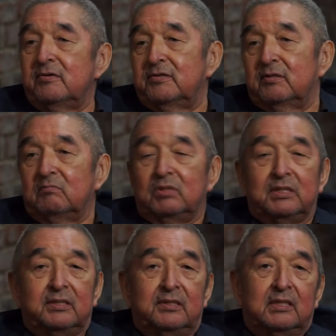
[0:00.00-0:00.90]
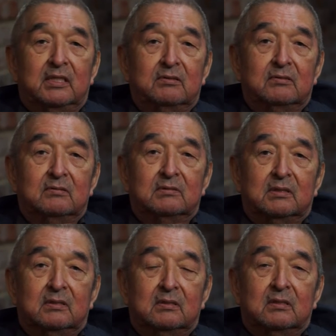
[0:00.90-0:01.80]
or some bloody thing. I don't okay. know what it's
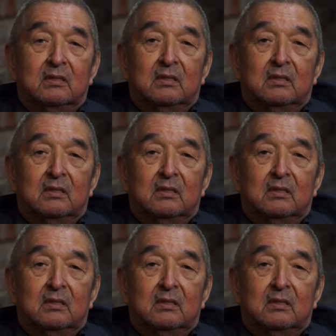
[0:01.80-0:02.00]
called.